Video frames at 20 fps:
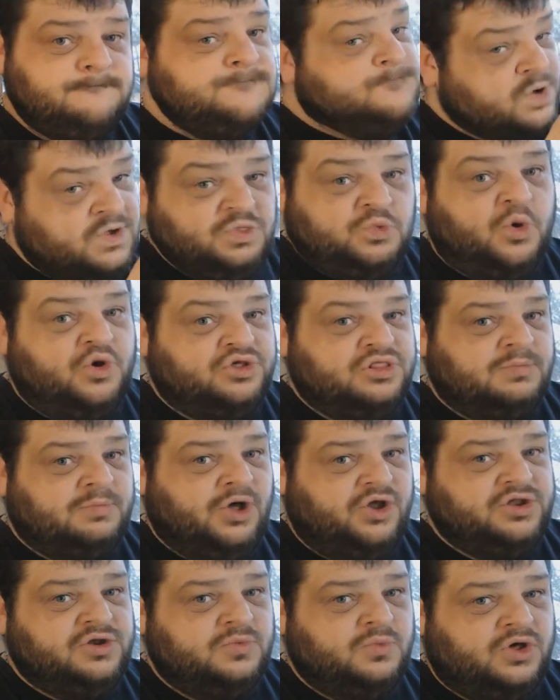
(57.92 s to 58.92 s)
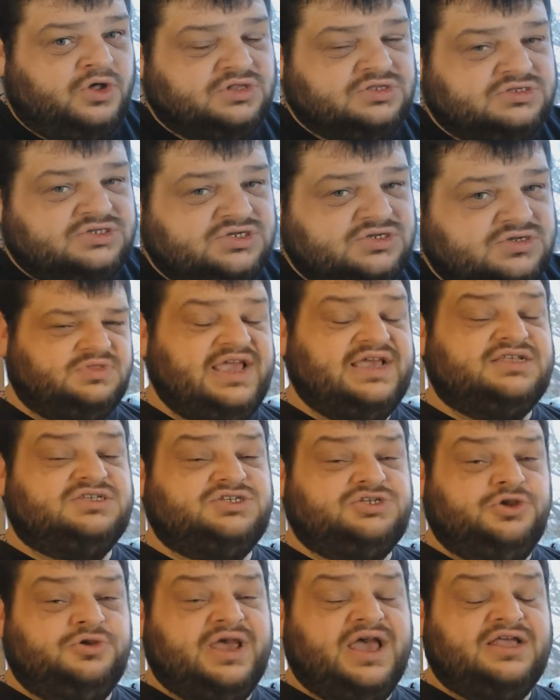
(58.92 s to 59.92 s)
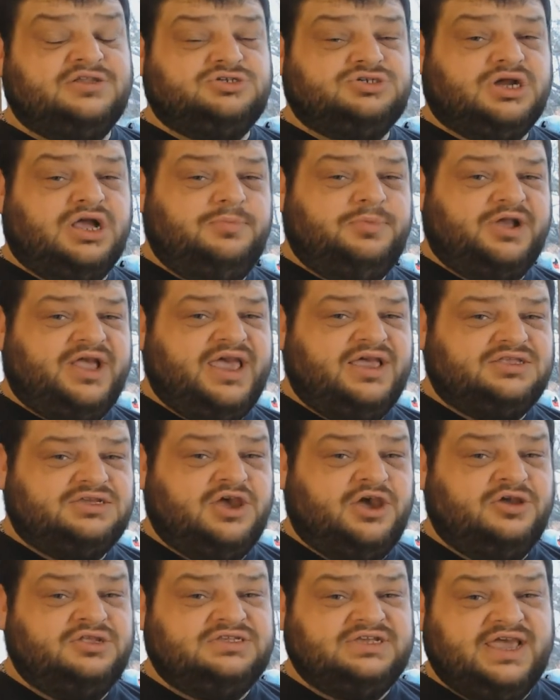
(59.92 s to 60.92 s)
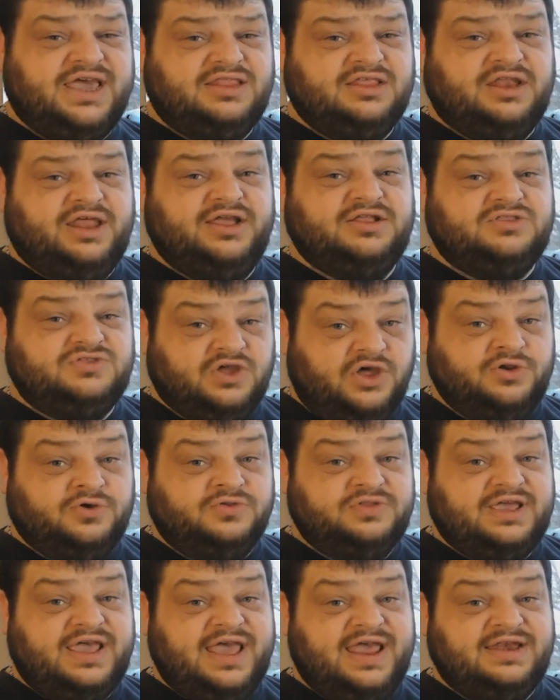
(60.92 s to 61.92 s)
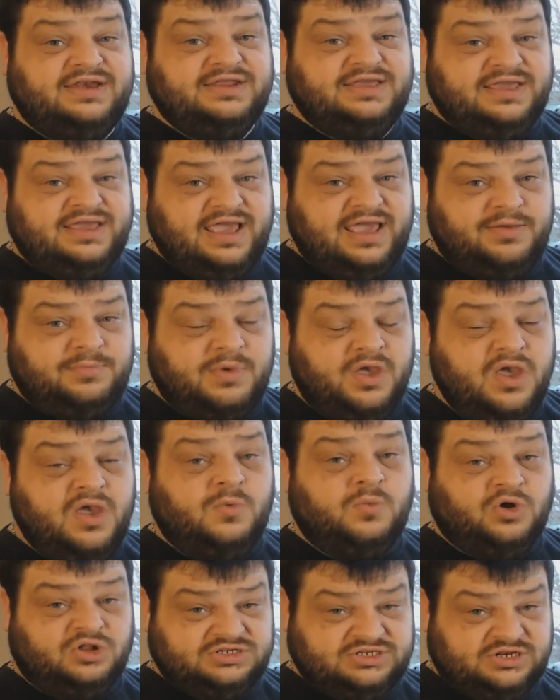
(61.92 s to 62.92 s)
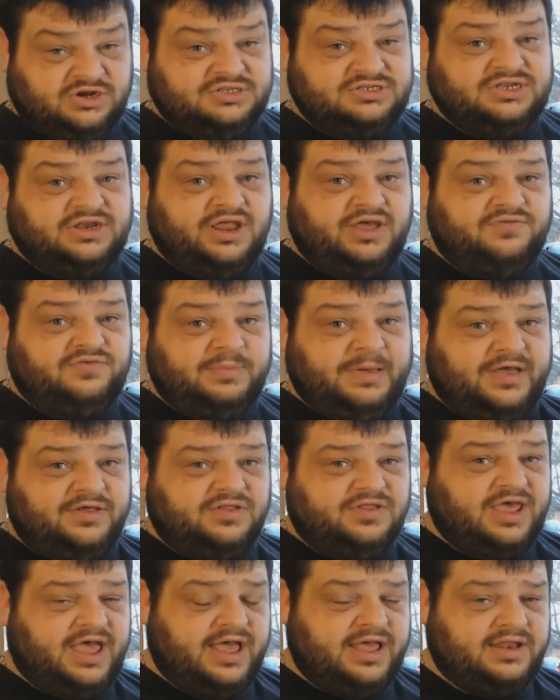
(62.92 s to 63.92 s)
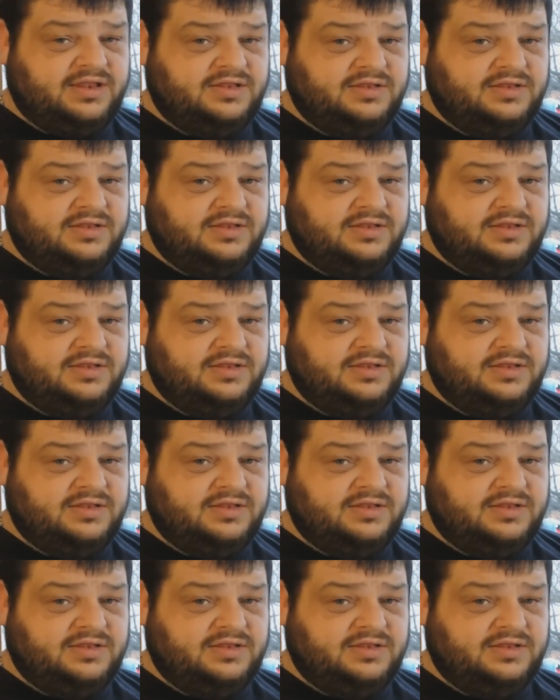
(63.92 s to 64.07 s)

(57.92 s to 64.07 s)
with one of the modern ones. Yes, Zoot and Tri Brigade go together like Donald and Kim. What's not to love about that?